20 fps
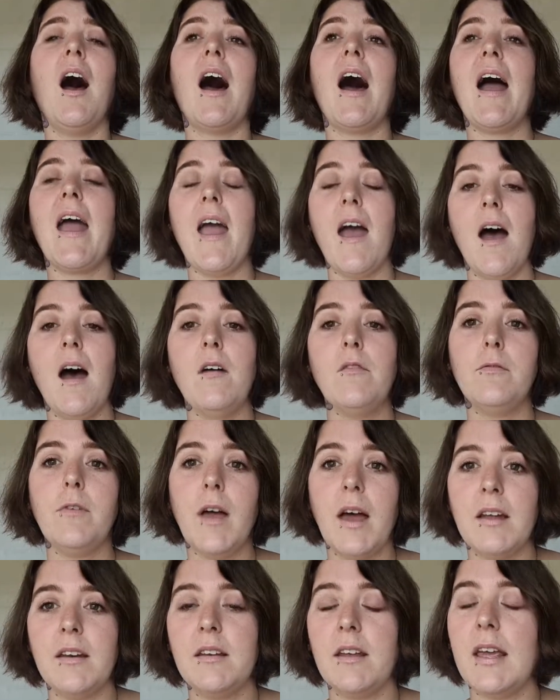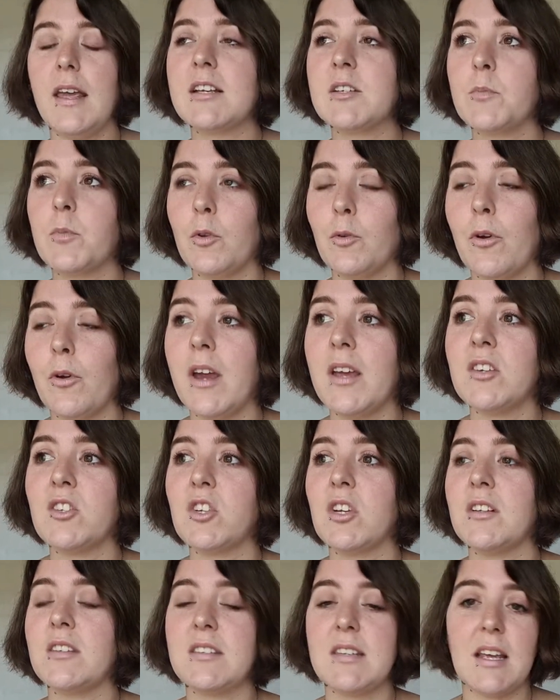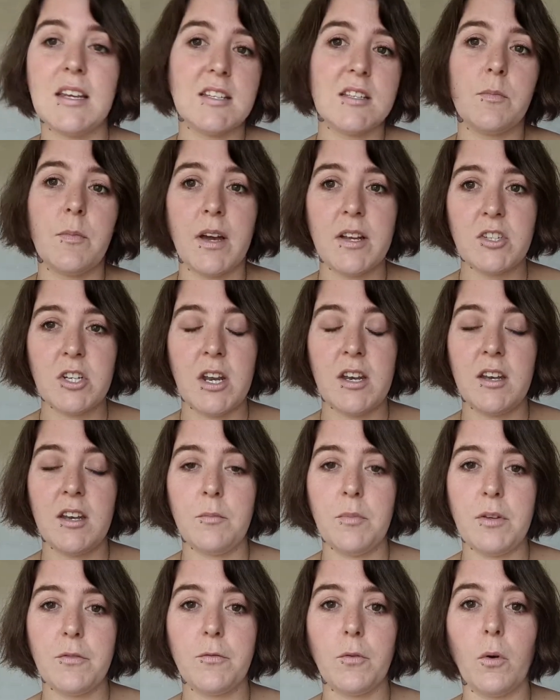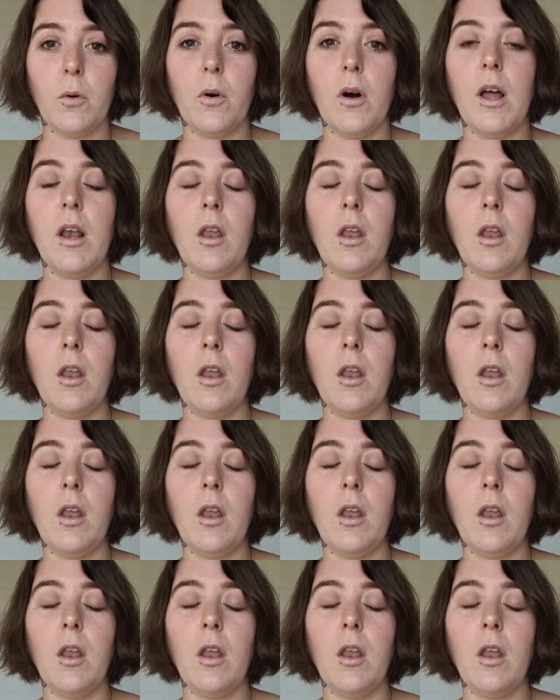I have had explorations into my gender before.